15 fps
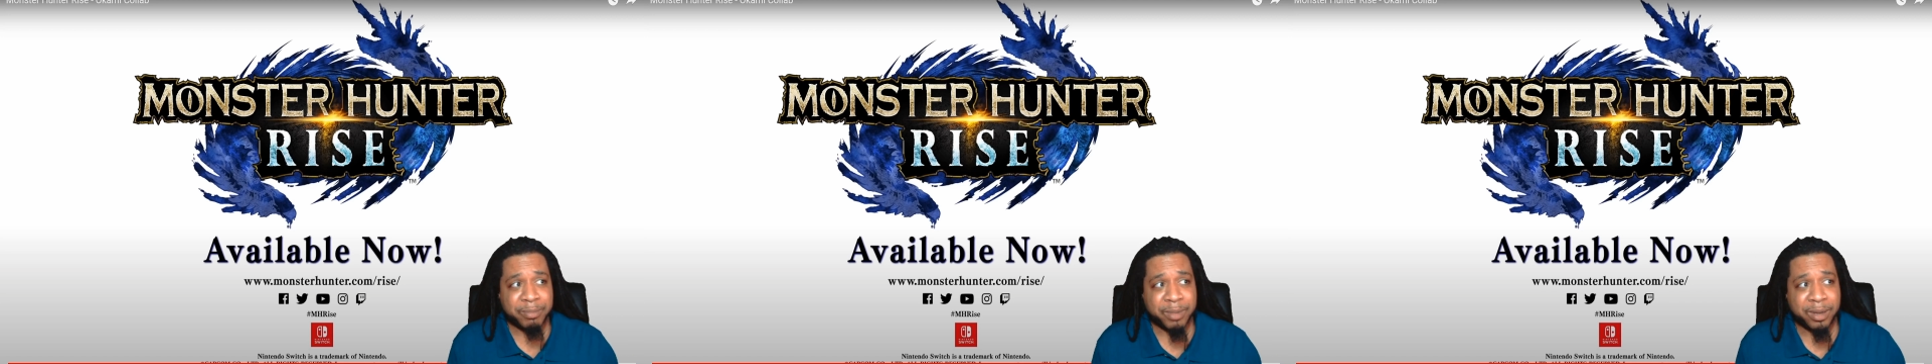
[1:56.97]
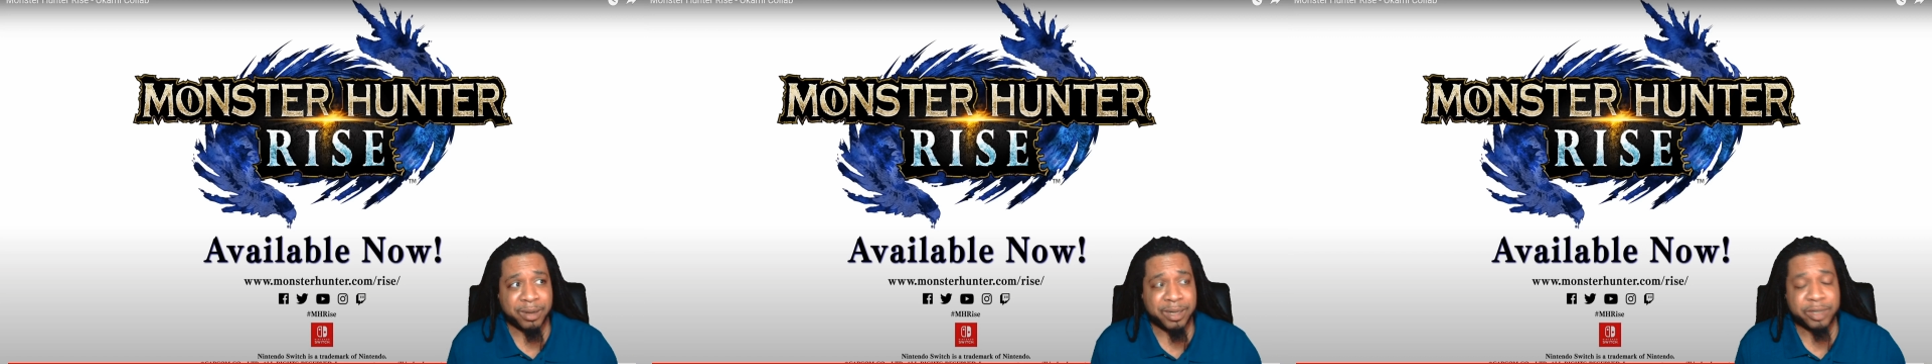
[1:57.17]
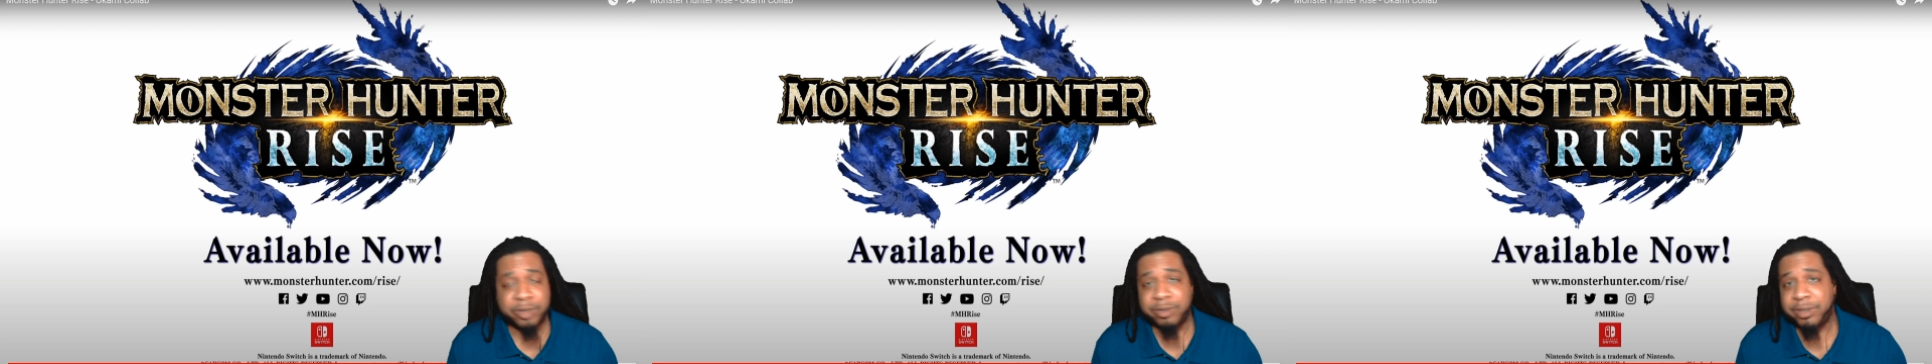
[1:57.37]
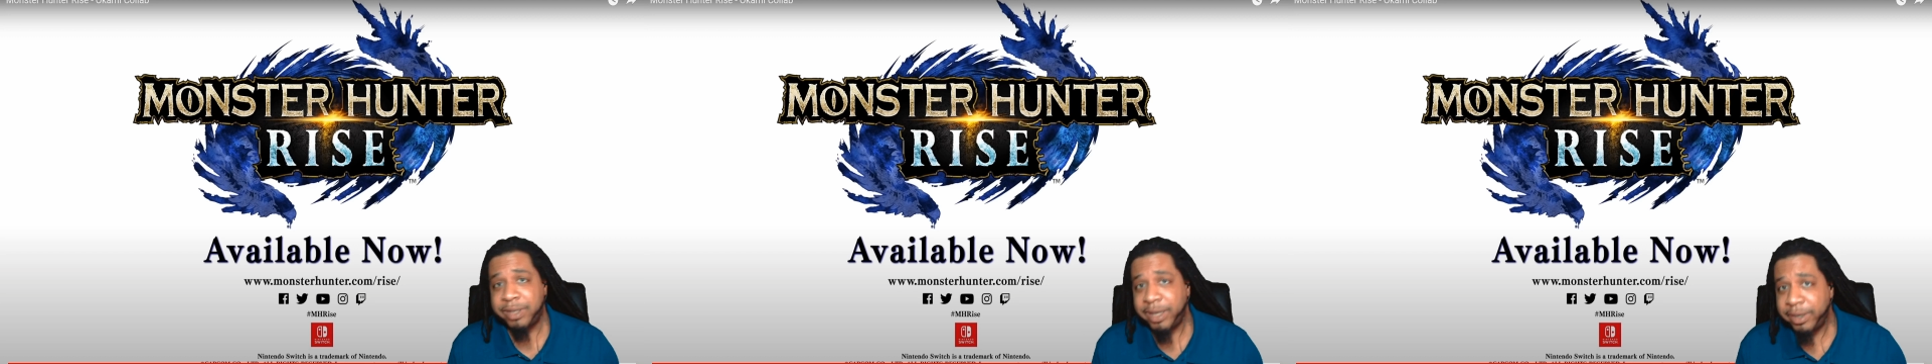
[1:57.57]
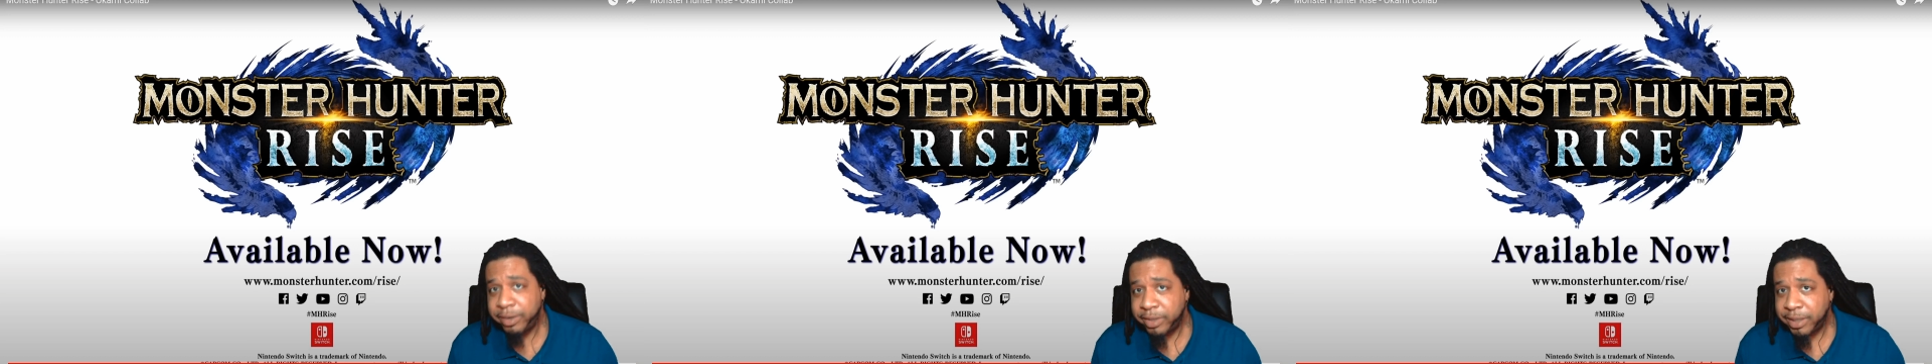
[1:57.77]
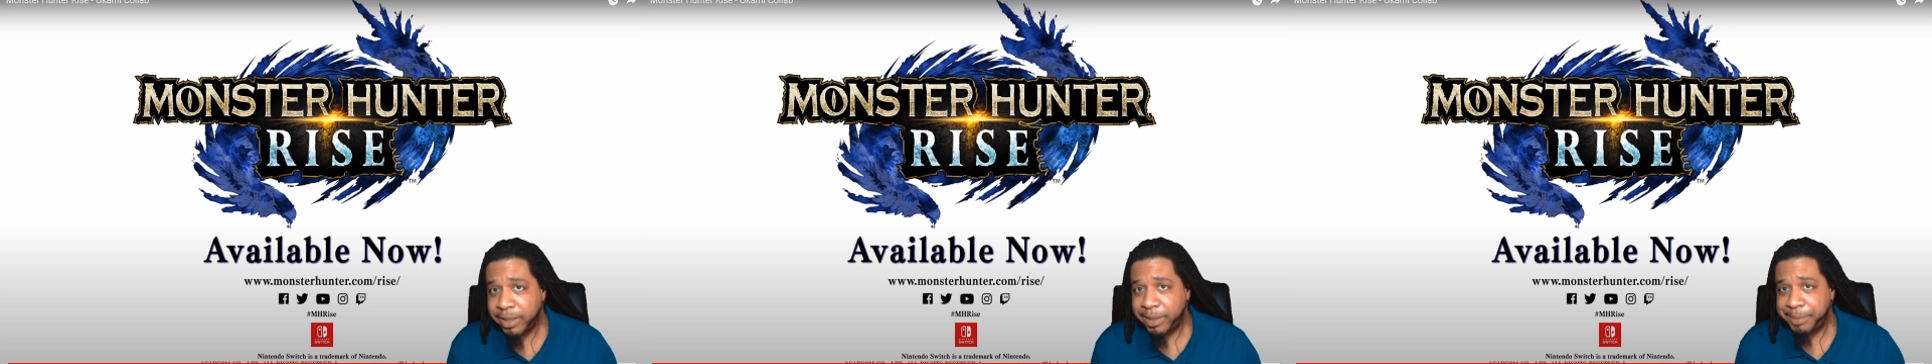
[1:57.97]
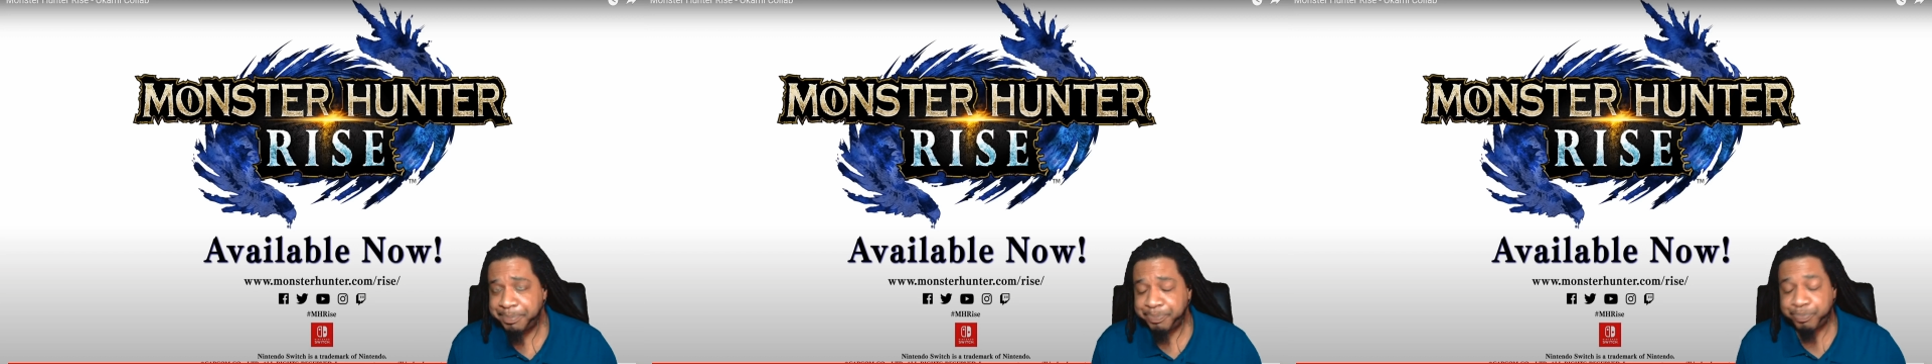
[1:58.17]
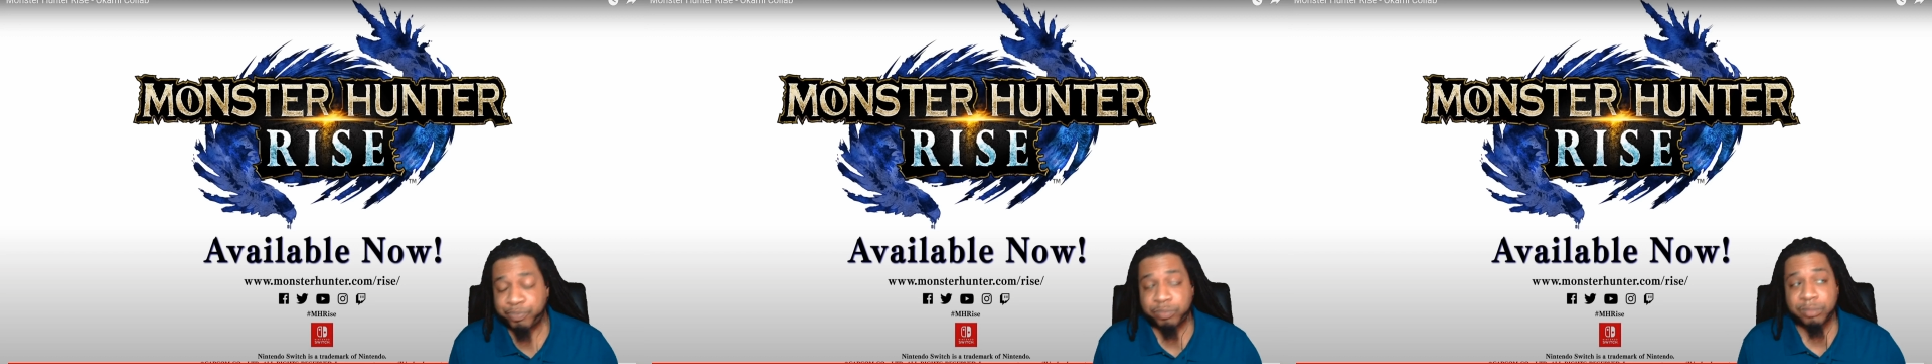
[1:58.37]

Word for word: on Eastern Standard Time.